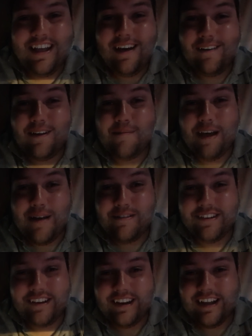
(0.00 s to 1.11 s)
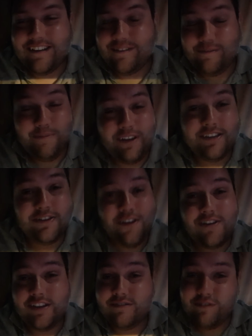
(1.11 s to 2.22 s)
And I am absolutely knackered, but it's
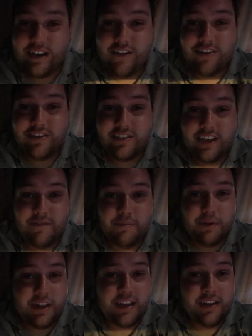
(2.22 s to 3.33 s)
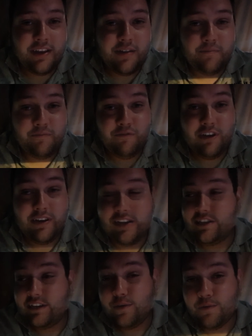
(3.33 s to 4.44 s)
good. It's really nice to see everybody, and I'm really
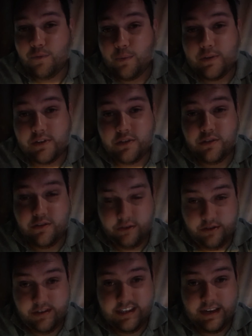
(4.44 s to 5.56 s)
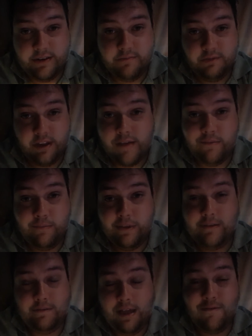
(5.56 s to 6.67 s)
actually looking forward to, to seeing
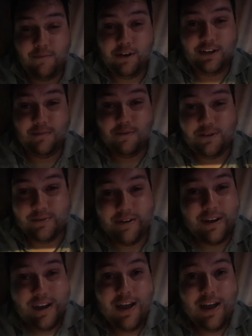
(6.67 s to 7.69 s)
everybody, everybody tomorrow as well.